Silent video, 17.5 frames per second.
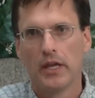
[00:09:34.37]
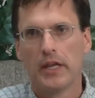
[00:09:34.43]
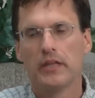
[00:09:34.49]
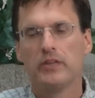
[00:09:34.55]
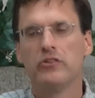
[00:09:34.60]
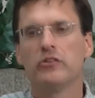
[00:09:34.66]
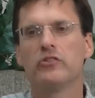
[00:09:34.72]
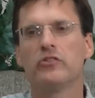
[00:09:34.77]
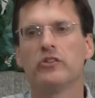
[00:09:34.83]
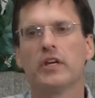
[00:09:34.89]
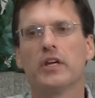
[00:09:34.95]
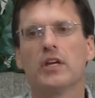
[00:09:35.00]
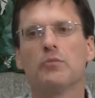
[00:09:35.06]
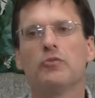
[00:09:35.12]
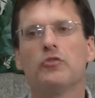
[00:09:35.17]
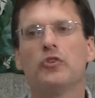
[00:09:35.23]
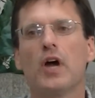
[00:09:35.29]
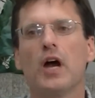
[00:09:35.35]
and to stay
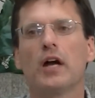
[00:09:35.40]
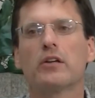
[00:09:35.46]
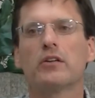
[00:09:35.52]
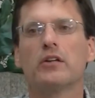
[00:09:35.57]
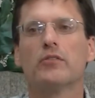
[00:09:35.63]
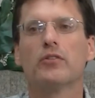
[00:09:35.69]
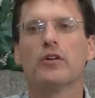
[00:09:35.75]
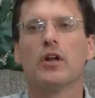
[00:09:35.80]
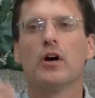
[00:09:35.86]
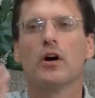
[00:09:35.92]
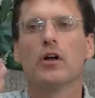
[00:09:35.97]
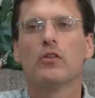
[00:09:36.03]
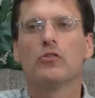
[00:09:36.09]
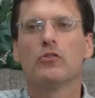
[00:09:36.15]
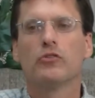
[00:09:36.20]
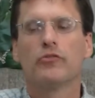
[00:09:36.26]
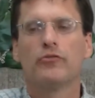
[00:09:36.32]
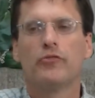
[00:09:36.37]
objective and
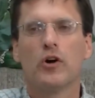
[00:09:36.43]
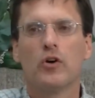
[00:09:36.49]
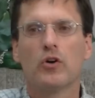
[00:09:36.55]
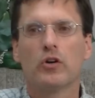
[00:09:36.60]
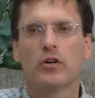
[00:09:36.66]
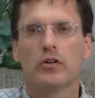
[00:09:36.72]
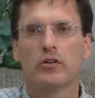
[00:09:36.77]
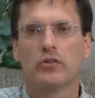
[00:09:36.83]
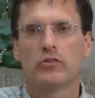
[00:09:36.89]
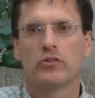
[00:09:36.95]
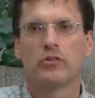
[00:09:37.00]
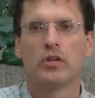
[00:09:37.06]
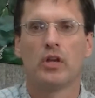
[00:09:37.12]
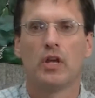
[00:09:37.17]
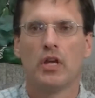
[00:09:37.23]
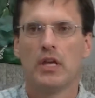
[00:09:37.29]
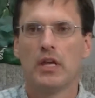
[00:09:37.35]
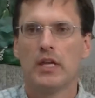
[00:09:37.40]
others-focused.